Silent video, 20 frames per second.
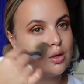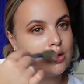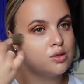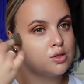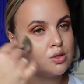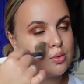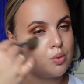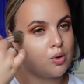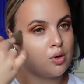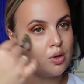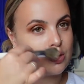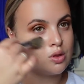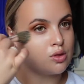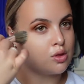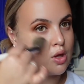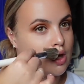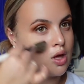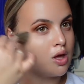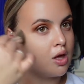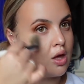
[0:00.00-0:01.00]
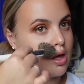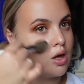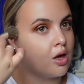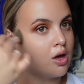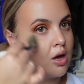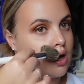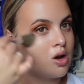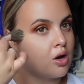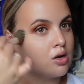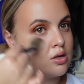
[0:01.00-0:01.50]
to put the
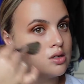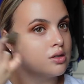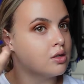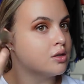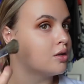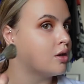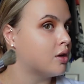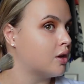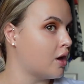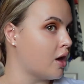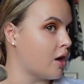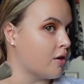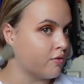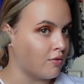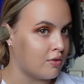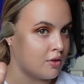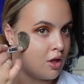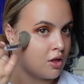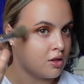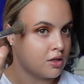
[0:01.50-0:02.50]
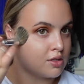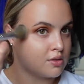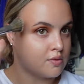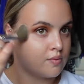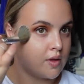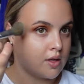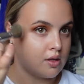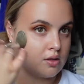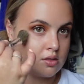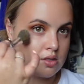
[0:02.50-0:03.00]
Flawless
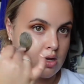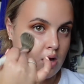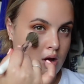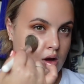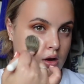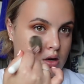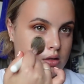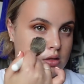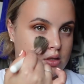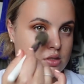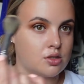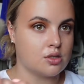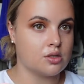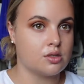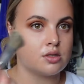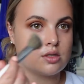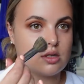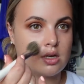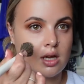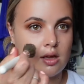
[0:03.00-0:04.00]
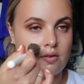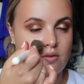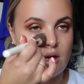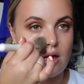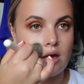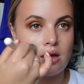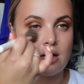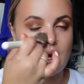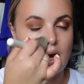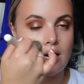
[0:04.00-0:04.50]
filter on, just to give it
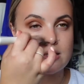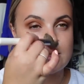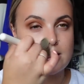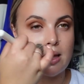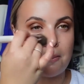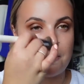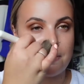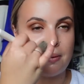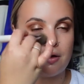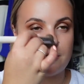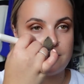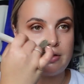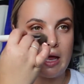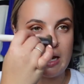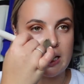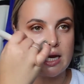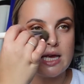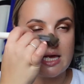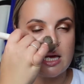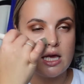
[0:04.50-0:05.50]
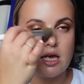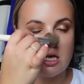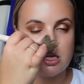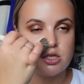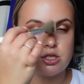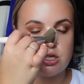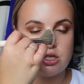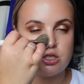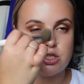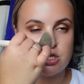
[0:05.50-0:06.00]
a nice little buff in.
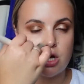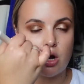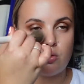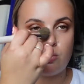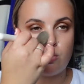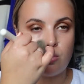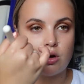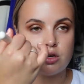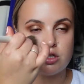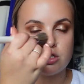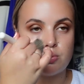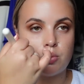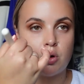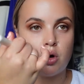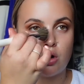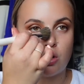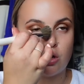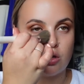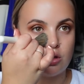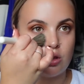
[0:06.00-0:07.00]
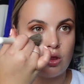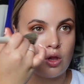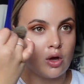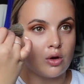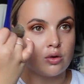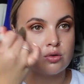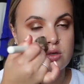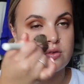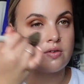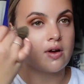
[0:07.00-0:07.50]
So you don't want to put
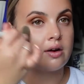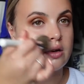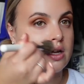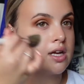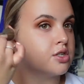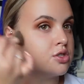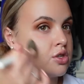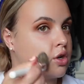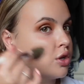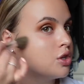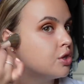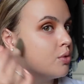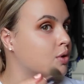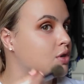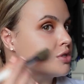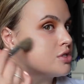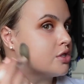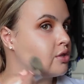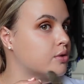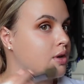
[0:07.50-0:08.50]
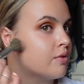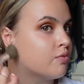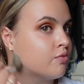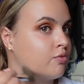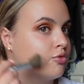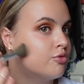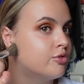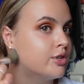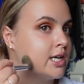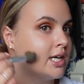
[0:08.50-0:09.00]
loads of foundation on. You want to do it
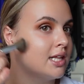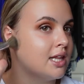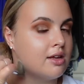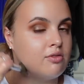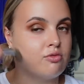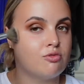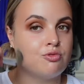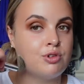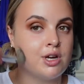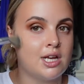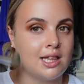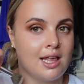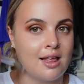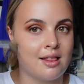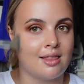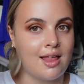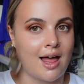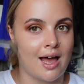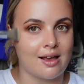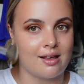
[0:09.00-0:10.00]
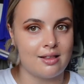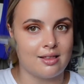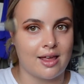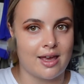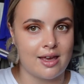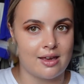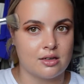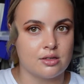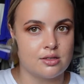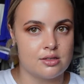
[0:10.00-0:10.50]
in really, really light
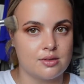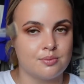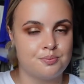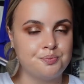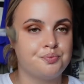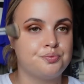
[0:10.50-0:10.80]
layers.